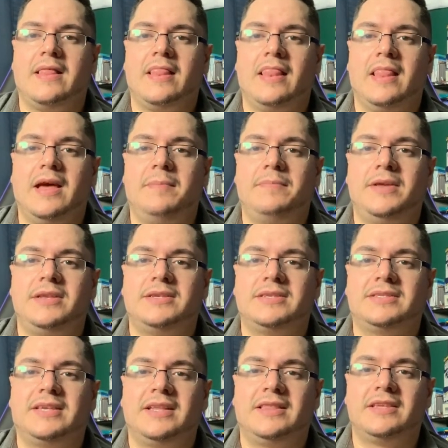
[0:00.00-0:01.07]
let me
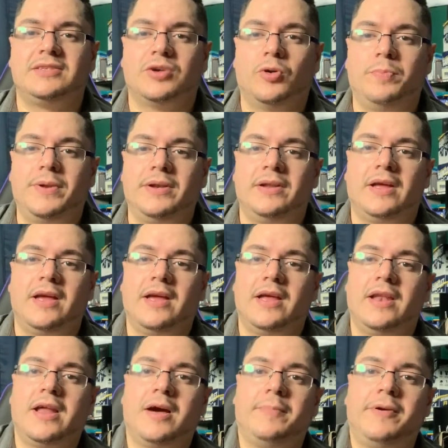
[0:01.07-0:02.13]
just get this open
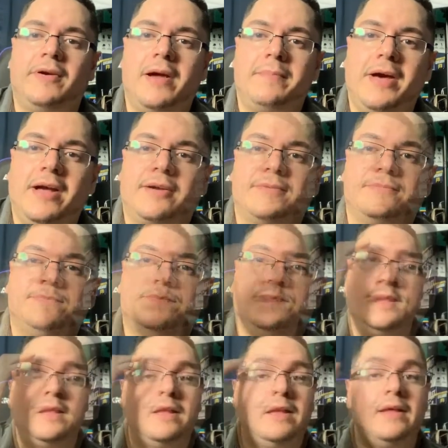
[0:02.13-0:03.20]
and I'll be right back.
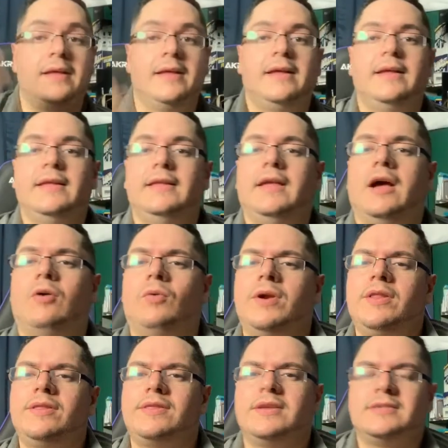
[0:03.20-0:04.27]
Yeah, one
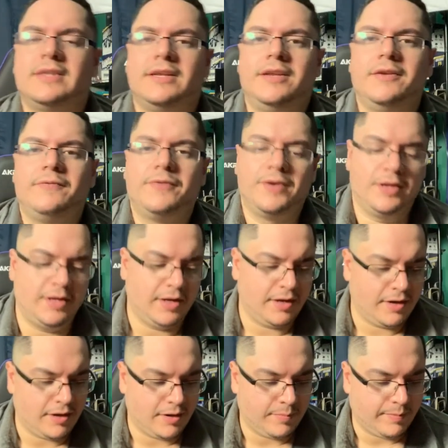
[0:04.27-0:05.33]
of the things I did
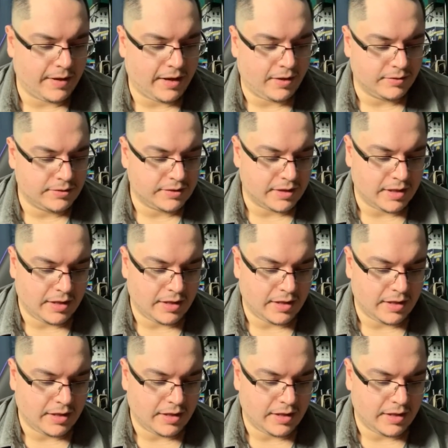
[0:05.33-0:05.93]
forget about